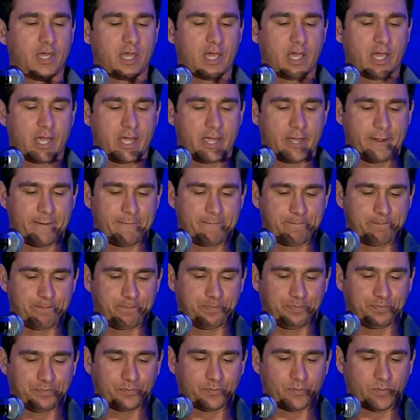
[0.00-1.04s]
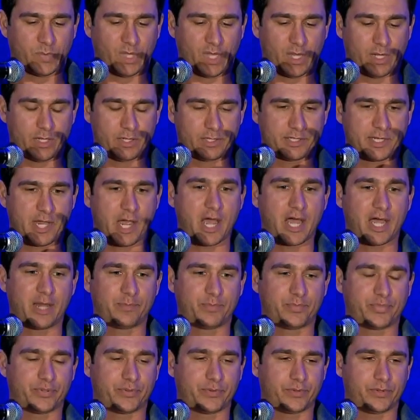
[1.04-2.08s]
um,
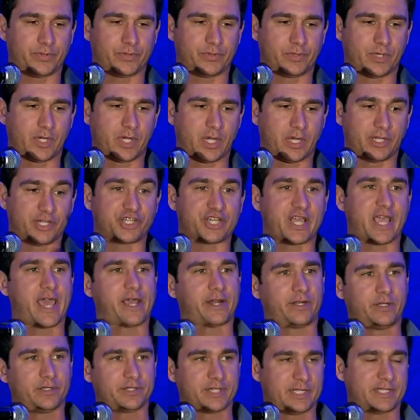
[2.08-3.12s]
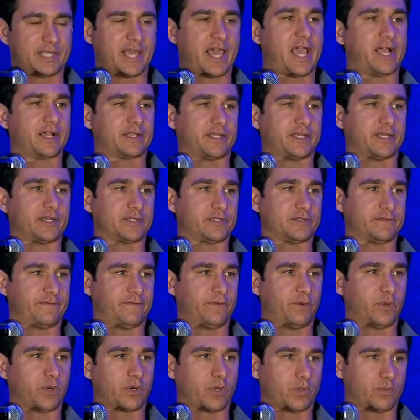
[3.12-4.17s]
top uh, channels and tactics
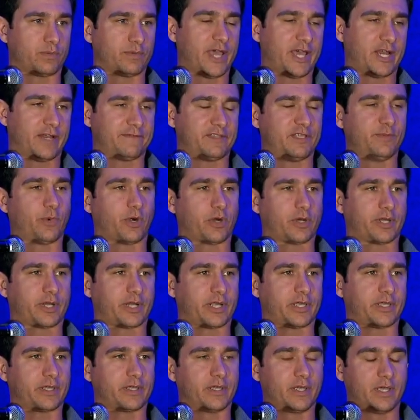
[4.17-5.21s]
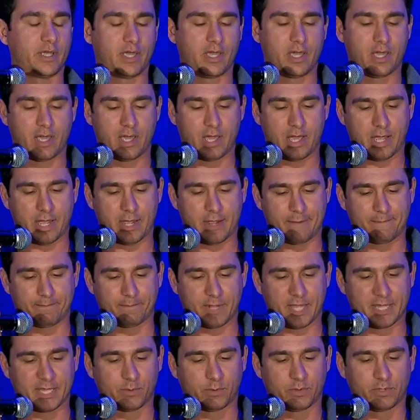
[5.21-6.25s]
for NFT marketing, um,
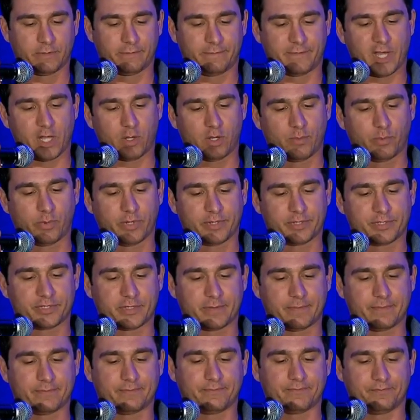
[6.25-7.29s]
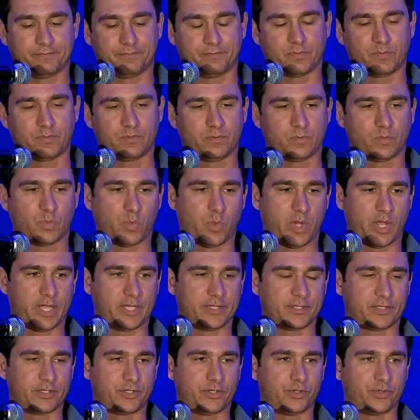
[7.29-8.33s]
and then we'll follow up with some
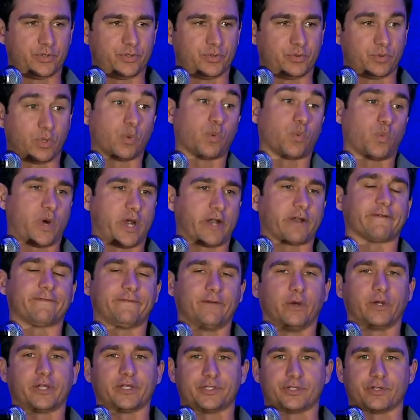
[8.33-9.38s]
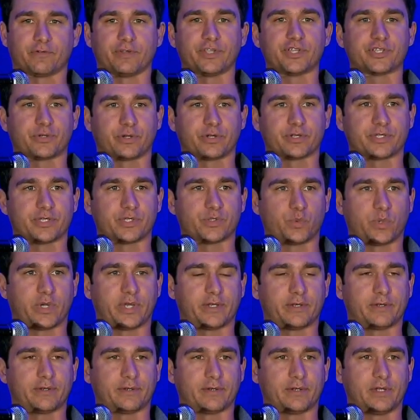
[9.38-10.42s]
ways to where to focus your resources
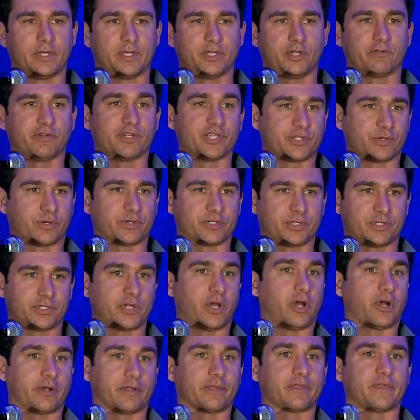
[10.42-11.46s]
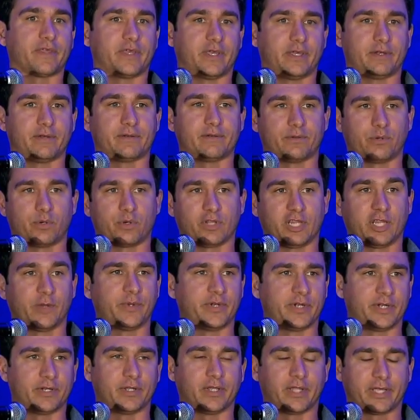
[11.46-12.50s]
when your resources are thin or
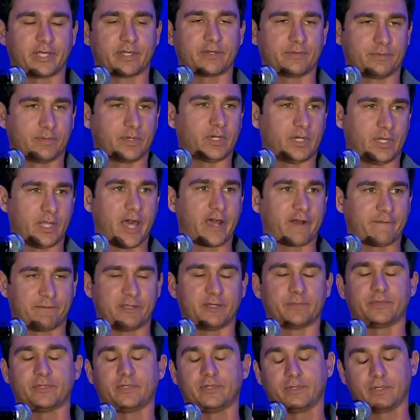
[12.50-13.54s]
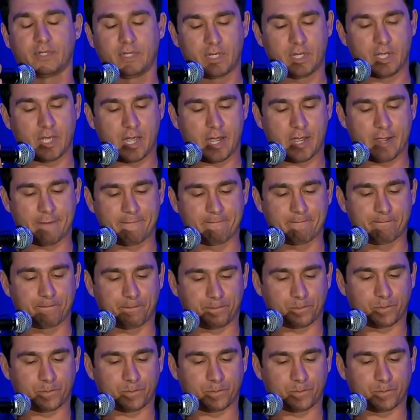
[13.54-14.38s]
limited, like a lot of people um,